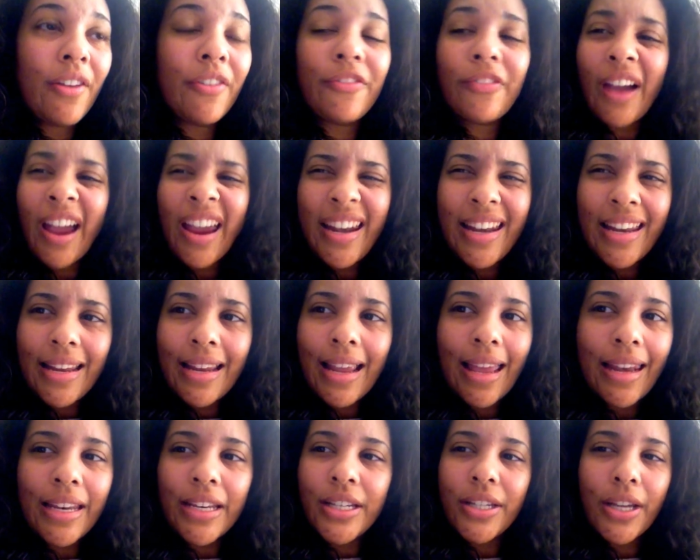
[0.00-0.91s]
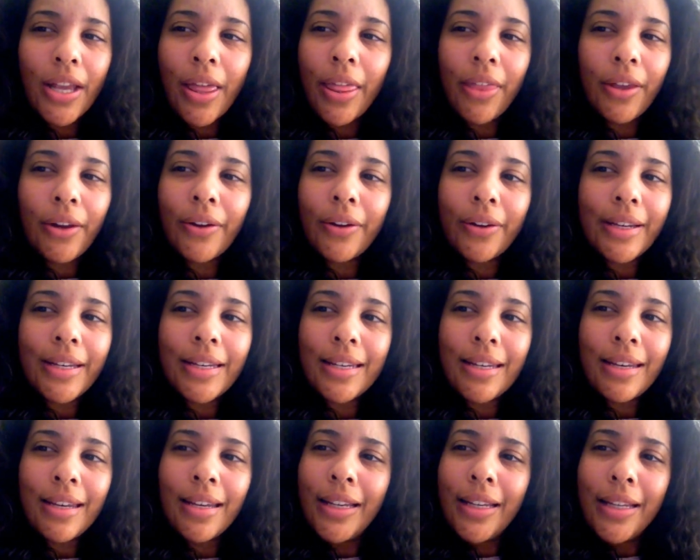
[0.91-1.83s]
fighting at each other
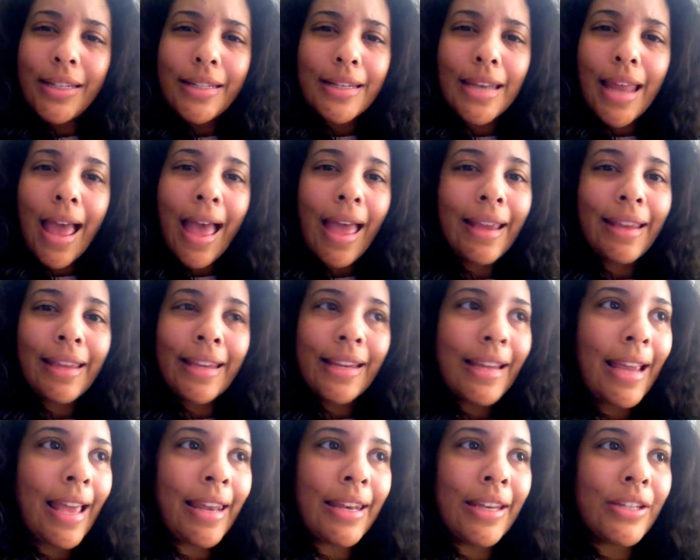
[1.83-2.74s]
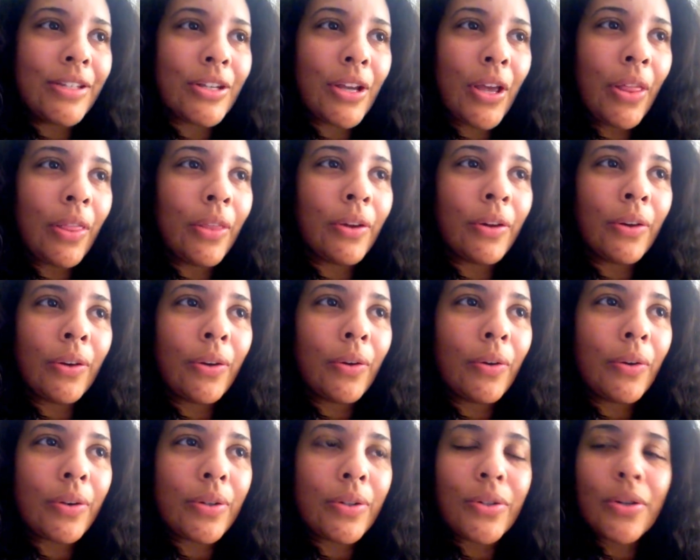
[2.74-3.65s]
and nagging at each
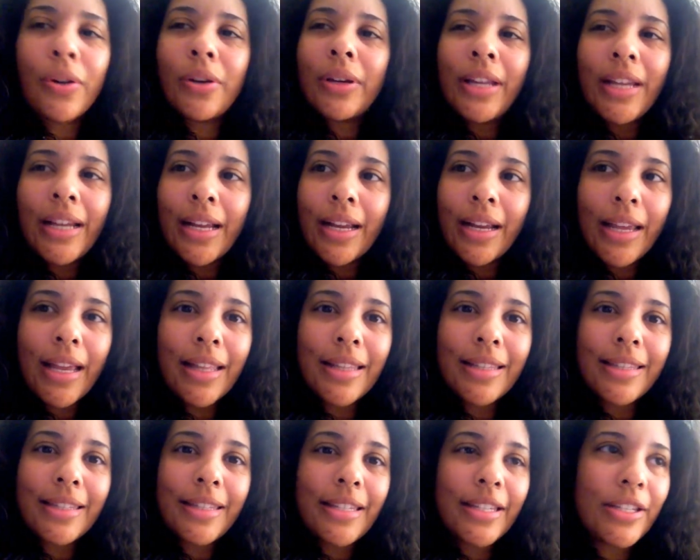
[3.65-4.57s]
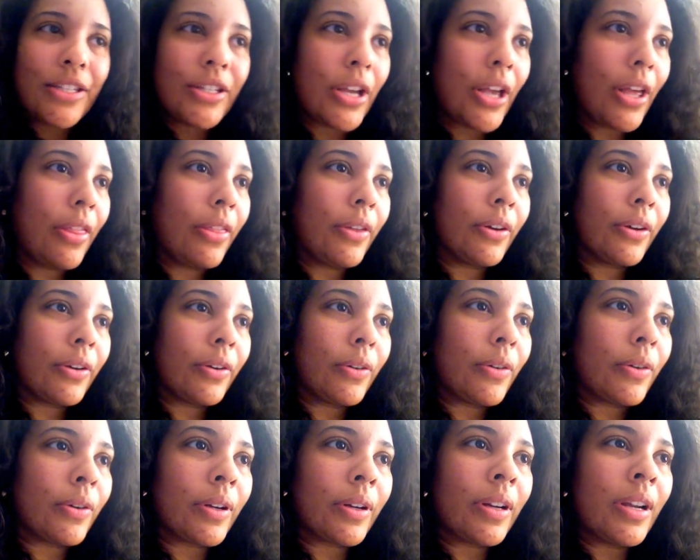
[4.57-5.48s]
other or turning against each other,
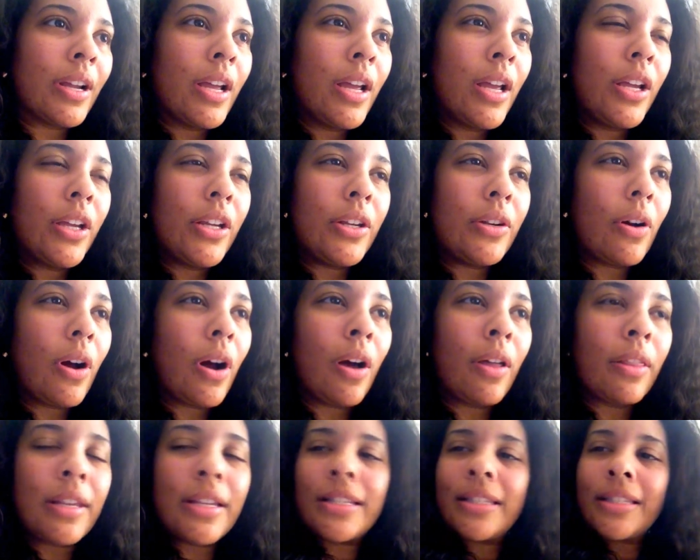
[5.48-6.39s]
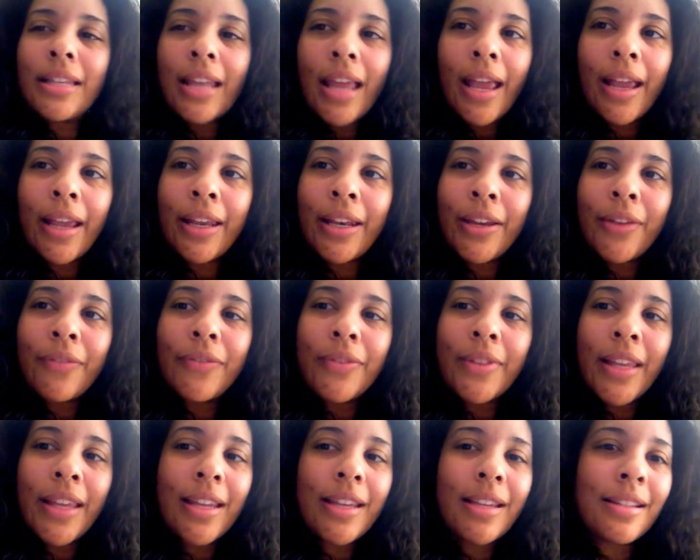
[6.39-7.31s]
or all these negative
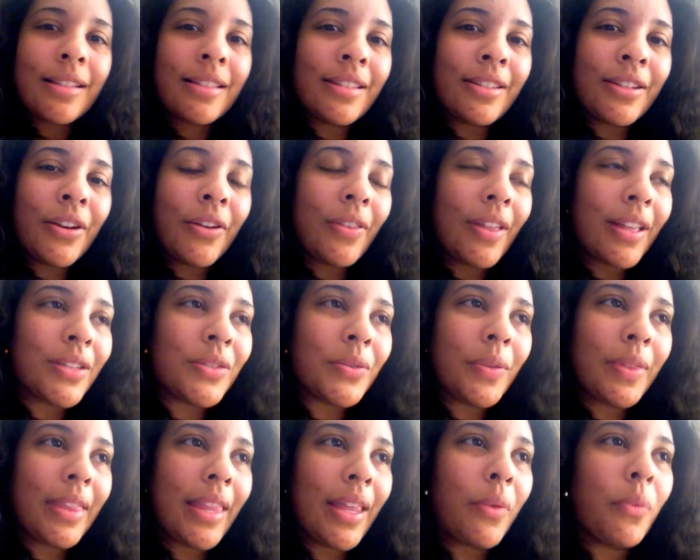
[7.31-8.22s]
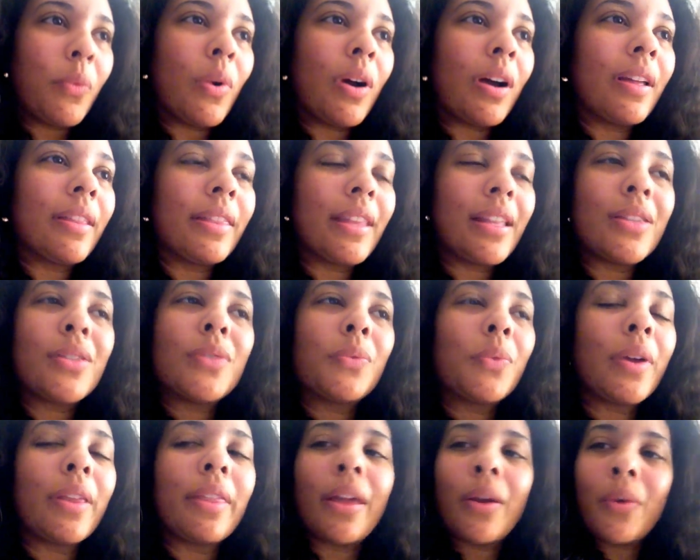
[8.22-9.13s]
things. That's what they want. That's
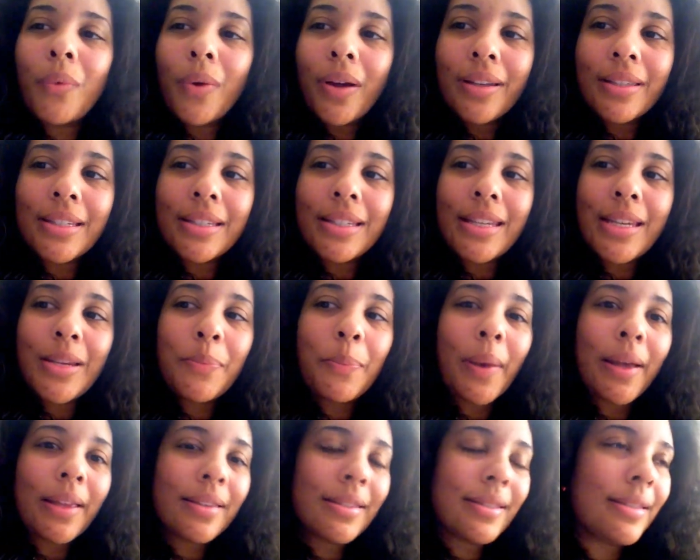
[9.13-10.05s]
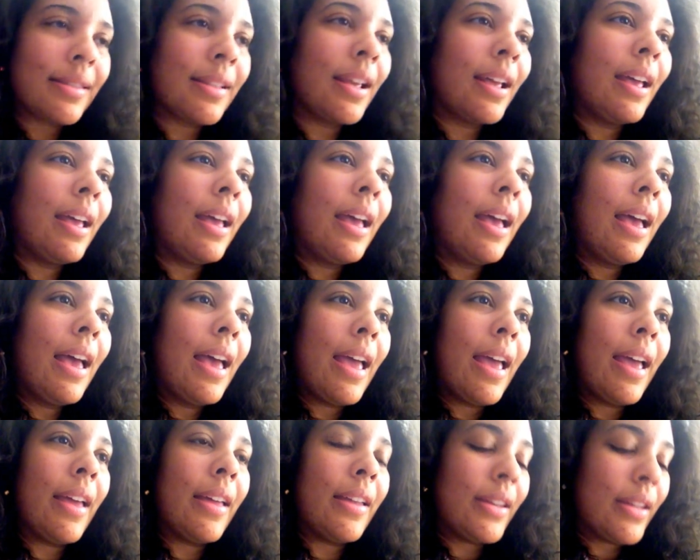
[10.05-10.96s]
where they want to keep us.
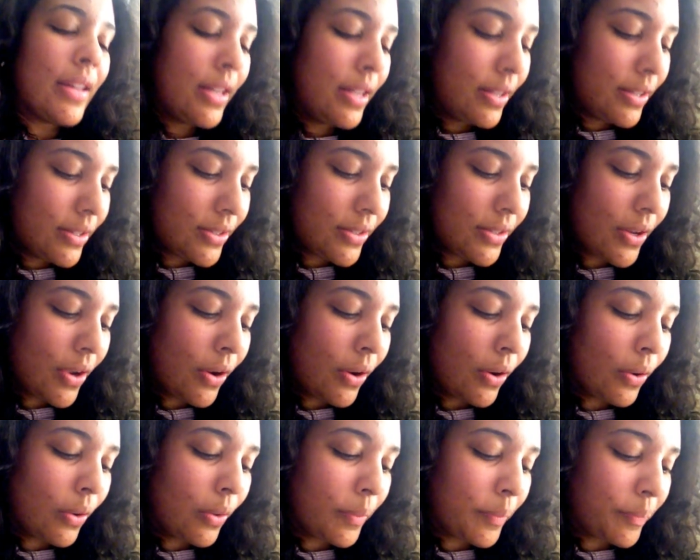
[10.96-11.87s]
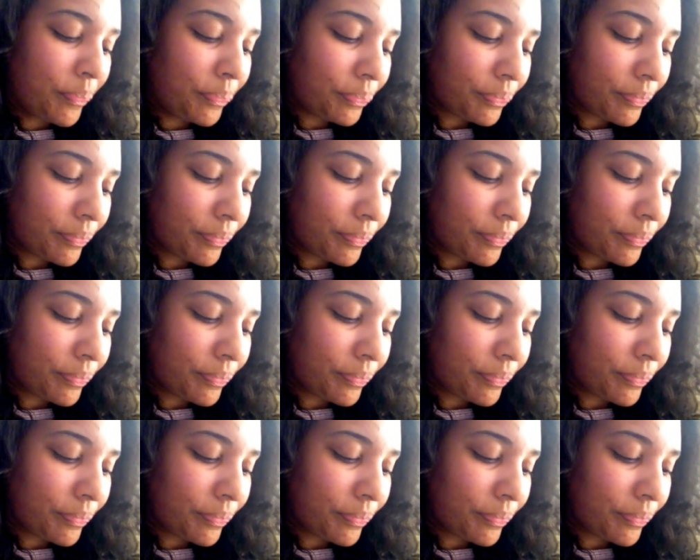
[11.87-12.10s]
And so